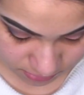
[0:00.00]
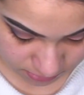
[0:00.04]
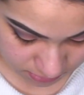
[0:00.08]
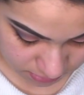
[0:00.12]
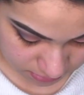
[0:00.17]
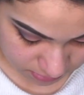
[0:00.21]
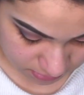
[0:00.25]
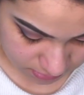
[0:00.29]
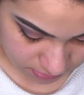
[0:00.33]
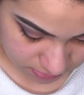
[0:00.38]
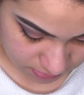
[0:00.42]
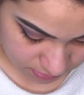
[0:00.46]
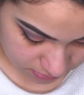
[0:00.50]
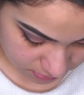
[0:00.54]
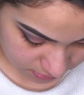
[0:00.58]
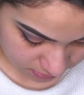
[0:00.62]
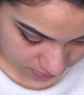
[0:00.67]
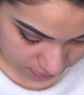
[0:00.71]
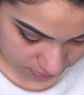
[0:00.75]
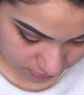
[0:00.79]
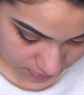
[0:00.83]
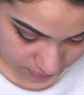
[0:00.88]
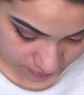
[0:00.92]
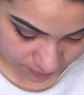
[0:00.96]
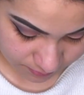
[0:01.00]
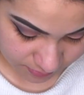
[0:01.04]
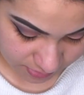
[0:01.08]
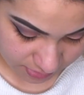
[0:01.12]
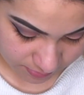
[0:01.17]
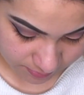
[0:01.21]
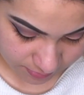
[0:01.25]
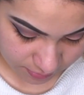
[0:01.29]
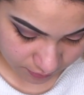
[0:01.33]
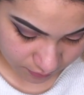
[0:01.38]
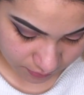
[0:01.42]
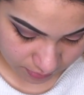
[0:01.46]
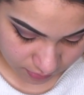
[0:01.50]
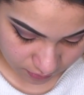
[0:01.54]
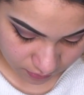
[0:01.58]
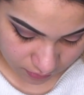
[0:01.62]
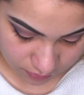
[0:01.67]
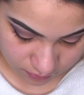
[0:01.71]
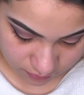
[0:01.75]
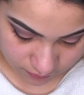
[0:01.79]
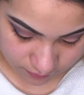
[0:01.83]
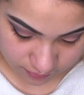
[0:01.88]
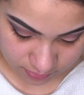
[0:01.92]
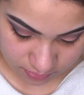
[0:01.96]
Jesus, pigment went all
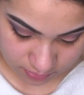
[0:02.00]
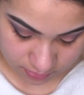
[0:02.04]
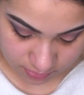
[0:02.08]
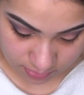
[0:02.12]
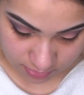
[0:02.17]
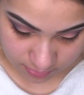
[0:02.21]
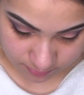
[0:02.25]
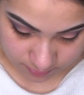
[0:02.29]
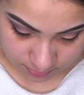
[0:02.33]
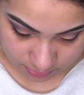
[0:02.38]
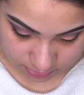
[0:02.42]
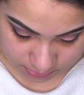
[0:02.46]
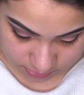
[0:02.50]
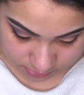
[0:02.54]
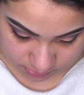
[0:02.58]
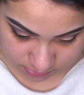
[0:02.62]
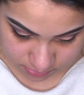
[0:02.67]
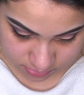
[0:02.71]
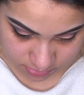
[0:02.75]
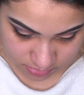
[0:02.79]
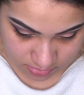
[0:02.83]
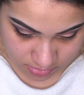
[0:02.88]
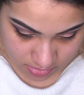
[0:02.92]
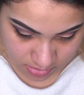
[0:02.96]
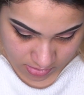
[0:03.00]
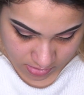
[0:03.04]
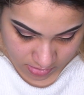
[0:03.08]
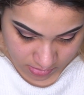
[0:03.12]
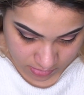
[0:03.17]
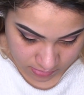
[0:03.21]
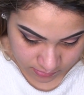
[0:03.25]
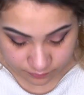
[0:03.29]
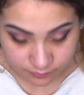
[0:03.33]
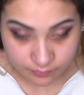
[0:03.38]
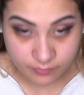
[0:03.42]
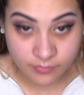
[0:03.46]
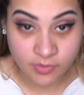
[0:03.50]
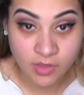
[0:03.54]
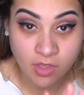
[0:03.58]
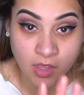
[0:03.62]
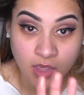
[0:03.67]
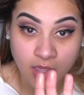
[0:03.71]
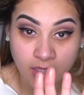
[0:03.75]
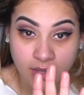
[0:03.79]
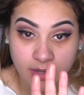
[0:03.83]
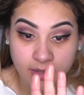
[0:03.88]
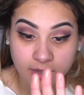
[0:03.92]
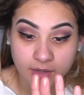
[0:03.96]
over the damn place.
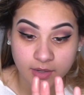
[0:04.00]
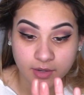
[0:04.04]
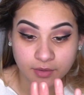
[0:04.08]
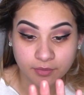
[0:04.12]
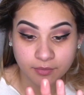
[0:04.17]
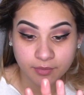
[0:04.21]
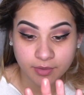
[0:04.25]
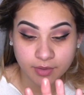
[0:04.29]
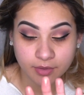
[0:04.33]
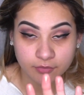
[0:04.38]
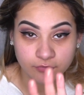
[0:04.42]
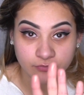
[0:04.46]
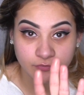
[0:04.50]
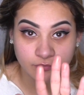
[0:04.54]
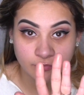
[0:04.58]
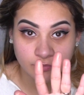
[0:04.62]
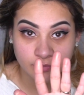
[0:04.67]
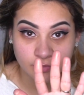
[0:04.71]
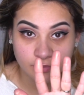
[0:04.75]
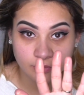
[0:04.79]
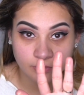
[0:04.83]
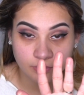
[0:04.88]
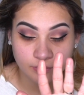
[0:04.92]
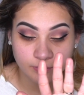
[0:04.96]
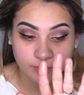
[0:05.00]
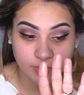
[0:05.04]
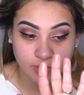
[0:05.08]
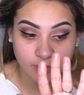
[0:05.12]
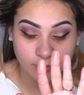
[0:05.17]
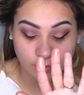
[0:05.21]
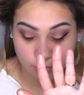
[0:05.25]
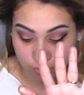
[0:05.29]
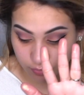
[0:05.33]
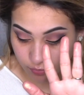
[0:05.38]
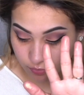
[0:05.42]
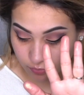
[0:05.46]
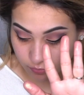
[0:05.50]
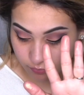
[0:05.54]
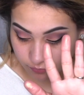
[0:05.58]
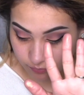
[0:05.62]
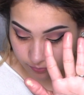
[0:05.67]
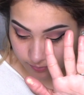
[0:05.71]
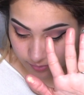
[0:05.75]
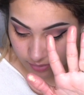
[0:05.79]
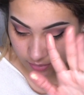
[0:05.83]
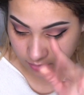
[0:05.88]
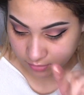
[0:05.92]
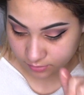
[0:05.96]
Now I have pigment all over.
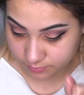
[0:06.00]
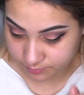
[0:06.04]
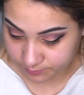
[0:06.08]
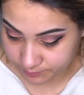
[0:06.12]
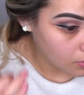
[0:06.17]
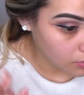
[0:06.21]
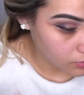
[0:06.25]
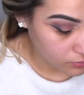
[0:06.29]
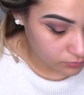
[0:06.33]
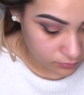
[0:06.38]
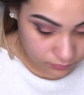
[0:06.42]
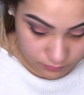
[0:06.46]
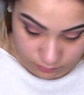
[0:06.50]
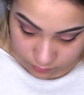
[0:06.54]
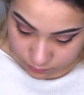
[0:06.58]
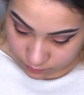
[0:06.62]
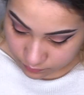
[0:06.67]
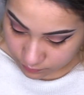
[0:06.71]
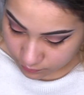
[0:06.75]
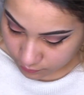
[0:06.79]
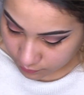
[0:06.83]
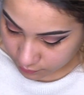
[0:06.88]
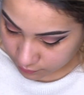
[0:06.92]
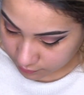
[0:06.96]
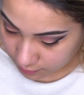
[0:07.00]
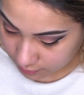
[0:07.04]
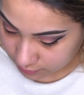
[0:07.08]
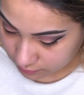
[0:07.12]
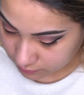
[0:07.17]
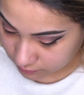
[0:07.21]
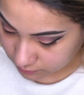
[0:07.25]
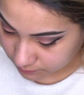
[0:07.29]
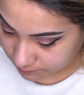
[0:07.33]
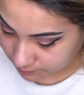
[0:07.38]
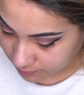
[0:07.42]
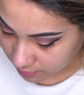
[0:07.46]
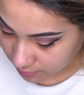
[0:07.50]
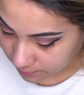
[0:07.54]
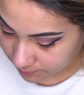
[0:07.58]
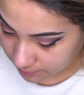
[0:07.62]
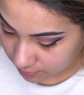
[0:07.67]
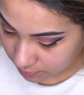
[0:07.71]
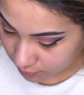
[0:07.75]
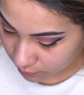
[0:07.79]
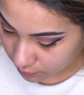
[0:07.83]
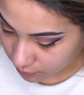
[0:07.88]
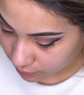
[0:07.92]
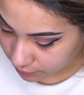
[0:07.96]
Great.
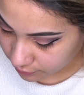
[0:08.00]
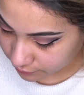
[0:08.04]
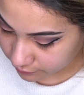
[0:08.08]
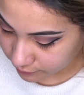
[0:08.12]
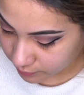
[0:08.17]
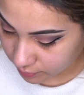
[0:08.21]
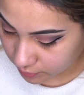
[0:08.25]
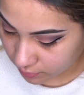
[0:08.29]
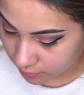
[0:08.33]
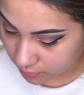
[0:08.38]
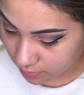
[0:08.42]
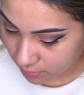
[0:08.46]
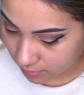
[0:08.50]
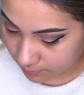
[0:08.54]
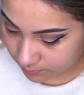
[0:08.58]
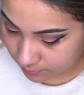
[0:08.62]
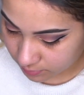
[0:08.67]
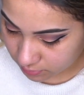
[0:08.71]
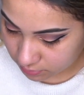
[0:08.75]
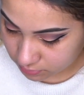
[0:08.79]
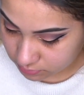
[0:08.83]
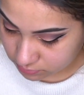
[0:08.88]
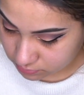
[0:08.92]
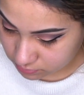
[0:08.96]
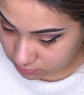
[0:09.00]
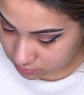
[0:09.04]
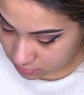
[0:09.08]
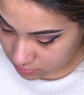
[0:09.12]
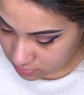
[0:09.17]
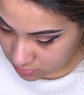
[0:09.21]
Pigment all over the damn place.